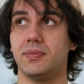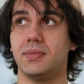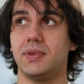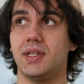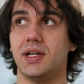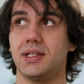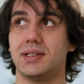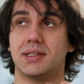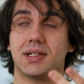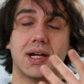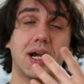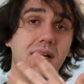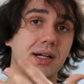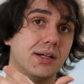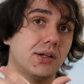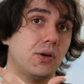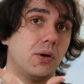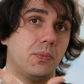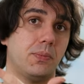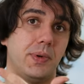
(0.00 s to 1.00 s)
the
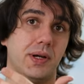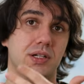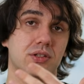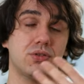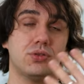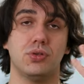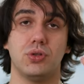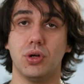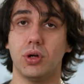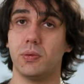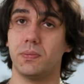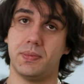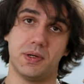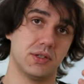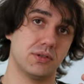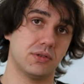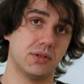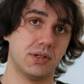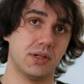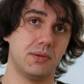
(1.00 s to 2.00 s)
track compares to your
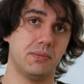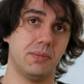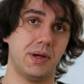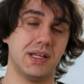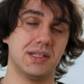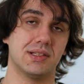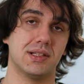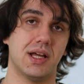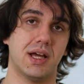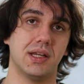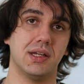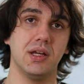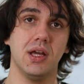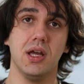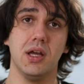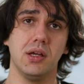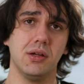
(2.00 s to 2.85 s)
personal baseline.